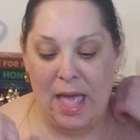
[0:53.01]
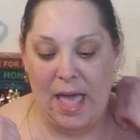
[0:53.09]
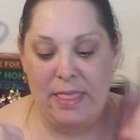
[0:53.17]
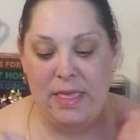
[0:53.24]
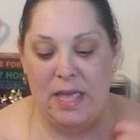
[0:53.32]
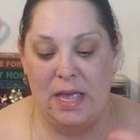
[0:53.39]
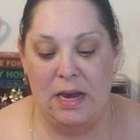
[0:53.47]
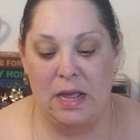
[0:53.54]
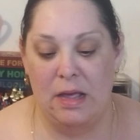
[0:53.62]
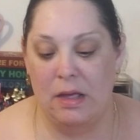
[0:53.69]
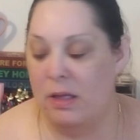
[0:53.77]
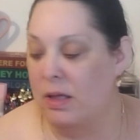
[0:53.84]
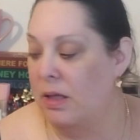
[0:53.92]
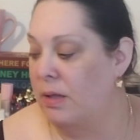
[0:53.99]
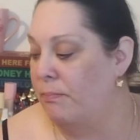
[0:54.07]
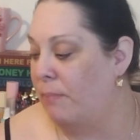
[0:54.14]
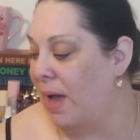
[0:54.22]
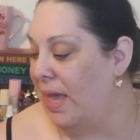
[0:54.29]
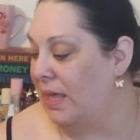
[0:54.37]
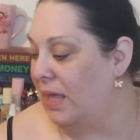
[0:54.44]
And then
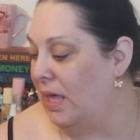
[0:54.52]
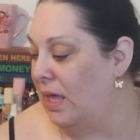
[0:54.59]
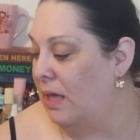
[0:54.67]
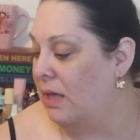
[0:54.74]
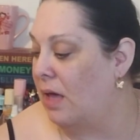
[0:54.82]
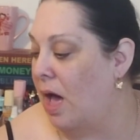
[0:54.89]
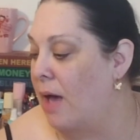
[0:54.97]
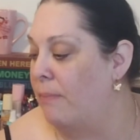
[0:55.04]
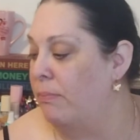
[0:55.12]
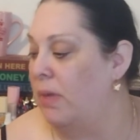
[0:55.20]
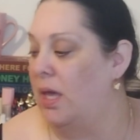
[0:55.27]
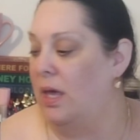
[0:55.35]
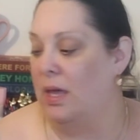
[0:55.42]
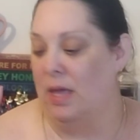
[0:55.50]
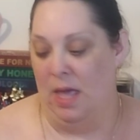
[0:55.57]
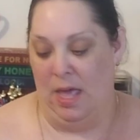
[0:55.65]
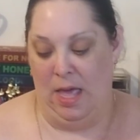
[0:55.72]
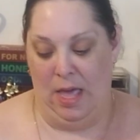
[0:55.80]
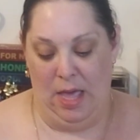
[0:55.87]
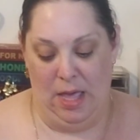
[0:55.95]
Mikey got me
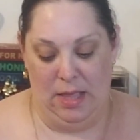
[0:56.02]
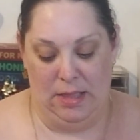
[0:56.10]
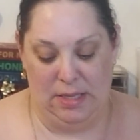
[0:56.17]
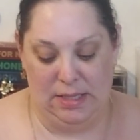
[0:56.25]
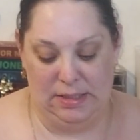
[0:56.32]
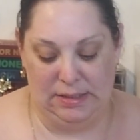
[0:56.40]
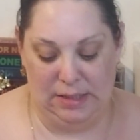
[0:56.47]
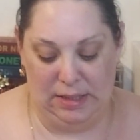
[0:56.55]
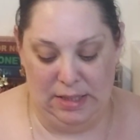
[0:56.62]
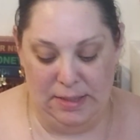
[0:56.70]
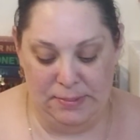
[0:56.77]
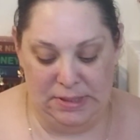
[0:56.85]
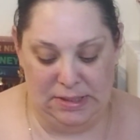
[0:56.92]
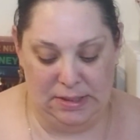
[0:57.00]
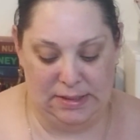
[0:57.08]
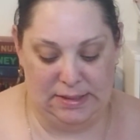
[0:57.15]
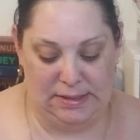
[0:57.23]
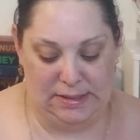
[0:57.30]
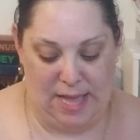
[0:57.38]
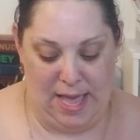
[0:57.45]
this lipstick
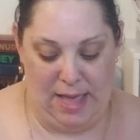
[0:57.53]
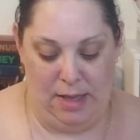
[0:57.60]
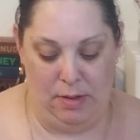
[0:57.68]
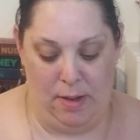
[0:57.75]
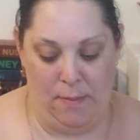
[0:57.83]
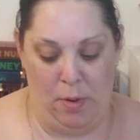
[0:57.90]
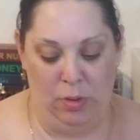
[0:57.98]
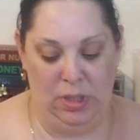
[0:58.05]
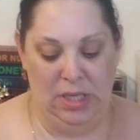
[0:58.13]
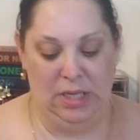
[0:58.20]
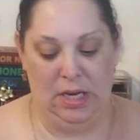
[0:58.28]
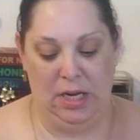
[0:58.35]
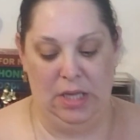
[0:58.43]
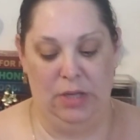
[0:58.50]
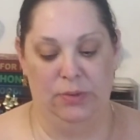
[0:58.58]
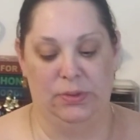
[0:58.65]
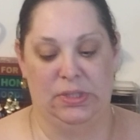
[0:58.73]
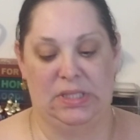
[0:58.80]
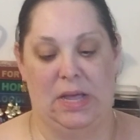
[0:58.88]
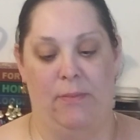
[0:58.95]
set. I'm only going to
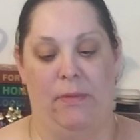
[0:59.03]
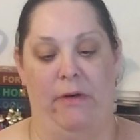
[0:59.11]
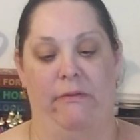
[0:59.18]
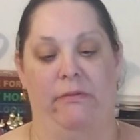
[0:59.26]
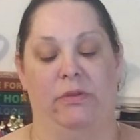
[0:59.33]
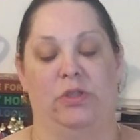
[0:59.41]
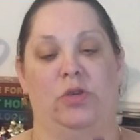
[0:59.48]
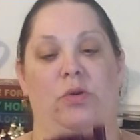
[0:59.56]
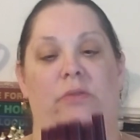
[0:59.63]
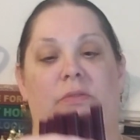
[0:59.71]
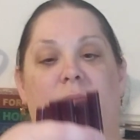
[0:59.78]
use two of